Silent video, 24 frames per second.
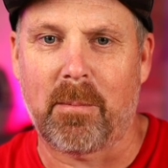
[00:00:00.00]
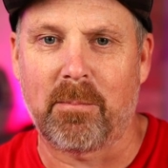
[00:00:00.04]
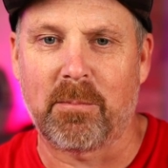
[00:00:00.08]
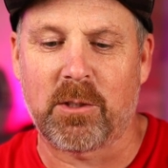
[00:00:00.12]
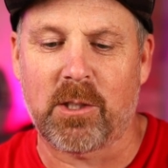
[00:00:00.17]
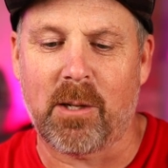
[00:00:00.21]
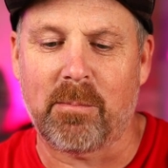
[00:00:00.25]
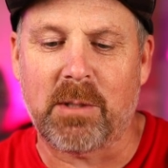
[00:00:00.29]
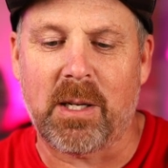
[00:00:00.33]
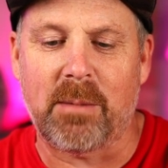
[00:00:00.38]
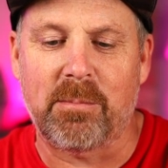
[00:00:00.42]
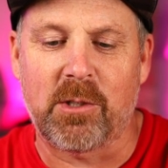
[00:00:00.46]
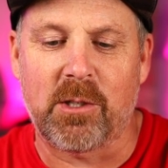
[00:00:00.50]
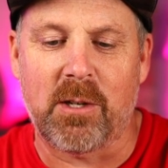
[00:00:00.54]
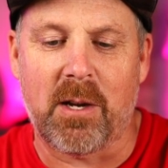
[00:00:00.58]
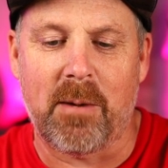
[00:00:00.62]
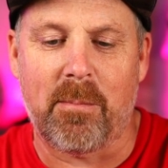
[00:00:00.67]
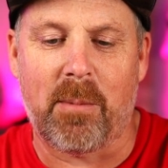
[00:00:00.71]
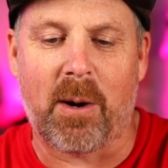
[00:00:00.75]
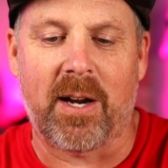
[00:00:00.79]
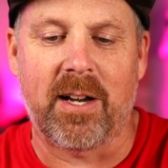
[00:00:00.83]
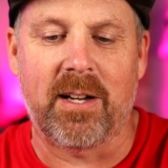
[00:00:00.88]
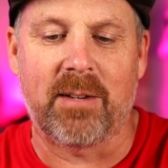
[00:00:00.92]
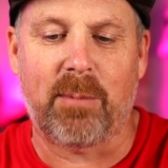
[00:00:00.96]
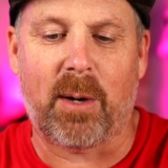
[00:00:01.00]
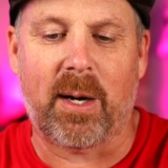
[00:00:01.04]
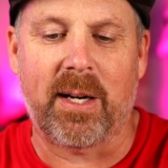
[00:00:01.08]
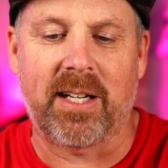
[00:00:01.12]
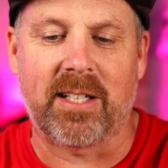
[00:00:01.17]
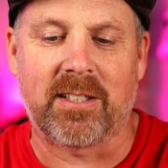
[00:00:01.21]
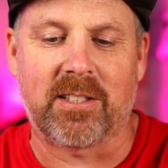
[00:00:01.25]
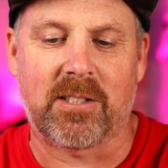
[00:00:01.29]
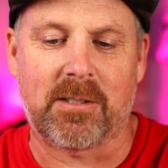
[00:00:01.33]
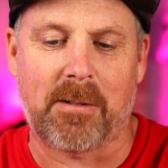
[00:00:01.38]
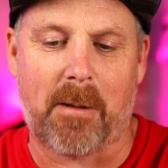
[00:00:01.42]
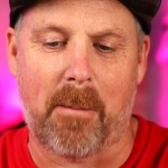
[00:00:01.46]
Sometimes it probably, it
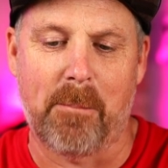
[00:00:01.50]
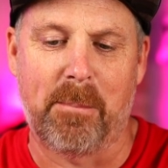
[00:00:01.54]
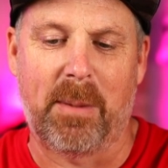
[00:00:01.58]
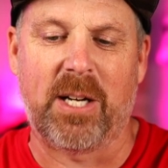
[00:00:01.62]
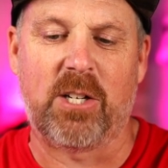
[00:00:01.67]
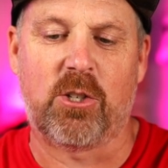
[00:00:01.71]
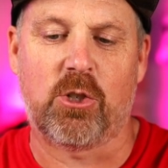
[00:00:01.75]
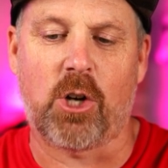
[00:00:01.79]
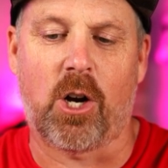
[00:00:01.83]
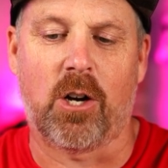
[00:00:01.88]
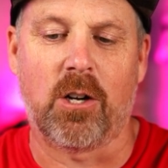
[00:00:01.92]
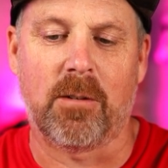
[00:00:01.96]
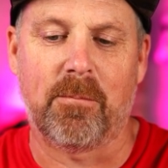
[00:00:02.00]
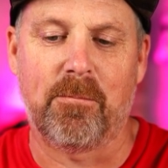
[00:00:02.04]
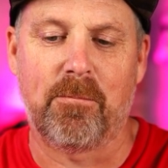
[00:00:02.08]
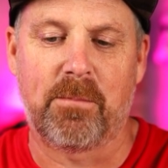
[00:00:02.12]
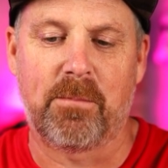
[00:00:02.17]
probably gets a big chunk